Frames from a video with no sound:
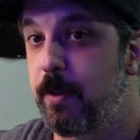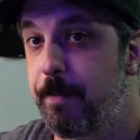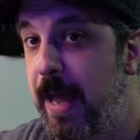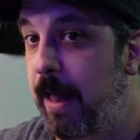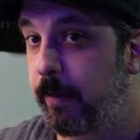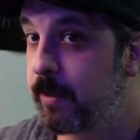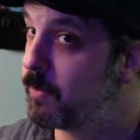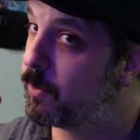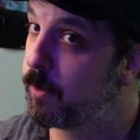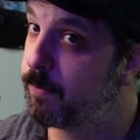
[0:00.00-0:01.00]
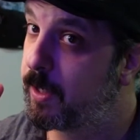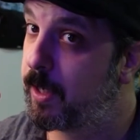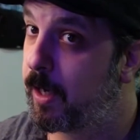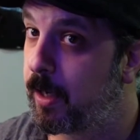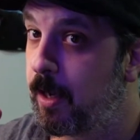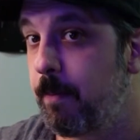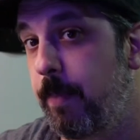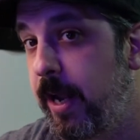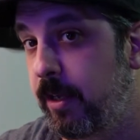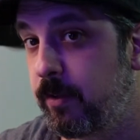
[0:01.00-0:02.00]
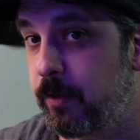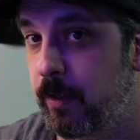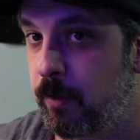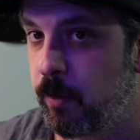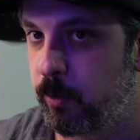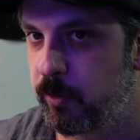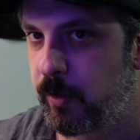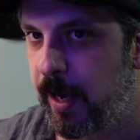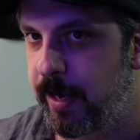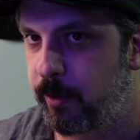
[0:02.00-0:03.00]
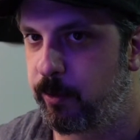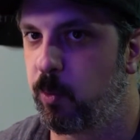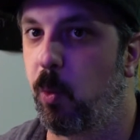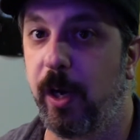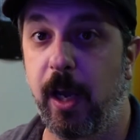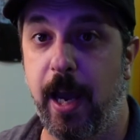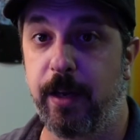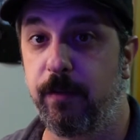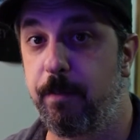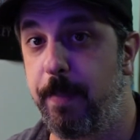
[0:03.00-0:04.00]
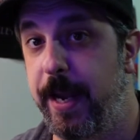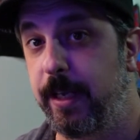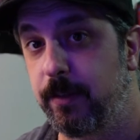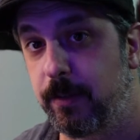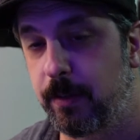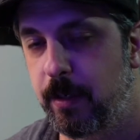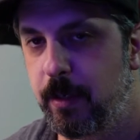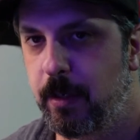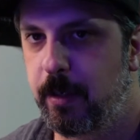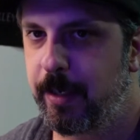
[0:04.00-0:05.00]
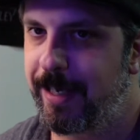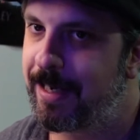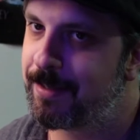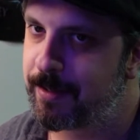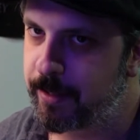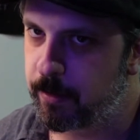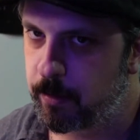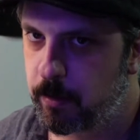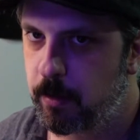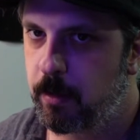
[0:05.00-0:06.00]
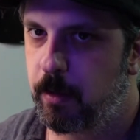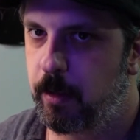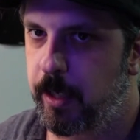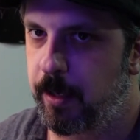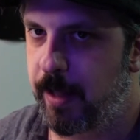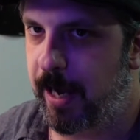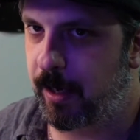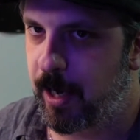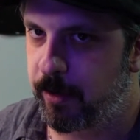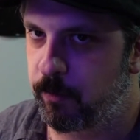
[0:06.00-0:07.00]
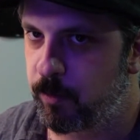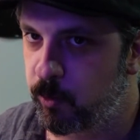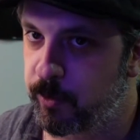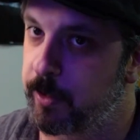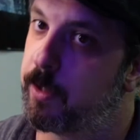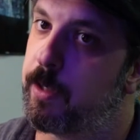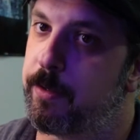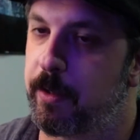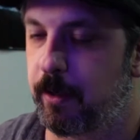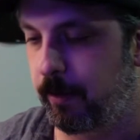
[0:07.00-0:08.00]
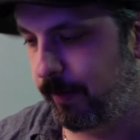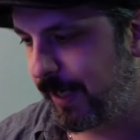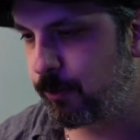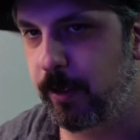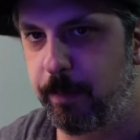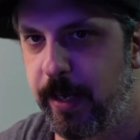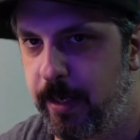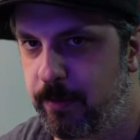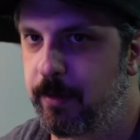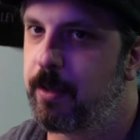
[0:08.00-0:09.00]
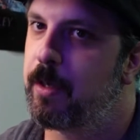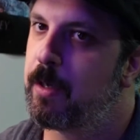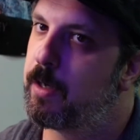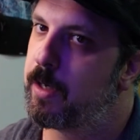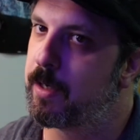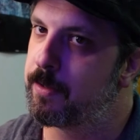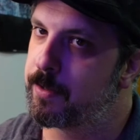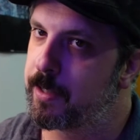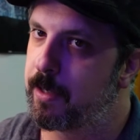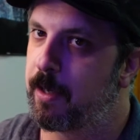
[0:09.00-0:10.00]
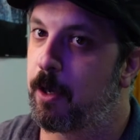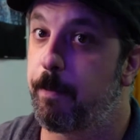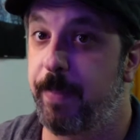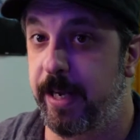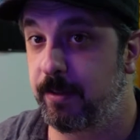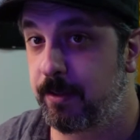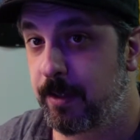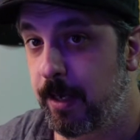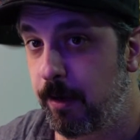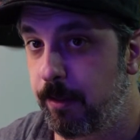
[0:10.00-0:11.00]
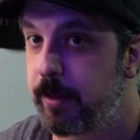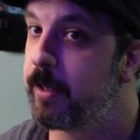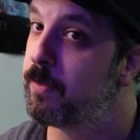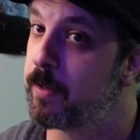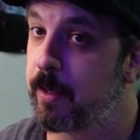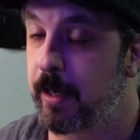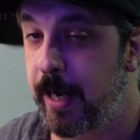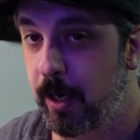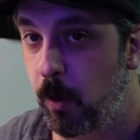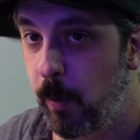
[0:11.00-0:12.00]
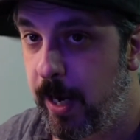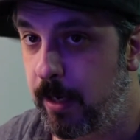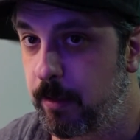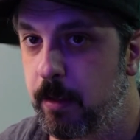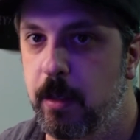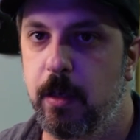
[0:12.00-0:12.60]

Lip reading: the balance of kick and bass in those styles? What kind of bass is it in that kind of music? Is it an electric bass? Is it a bass synth? Is it an 808?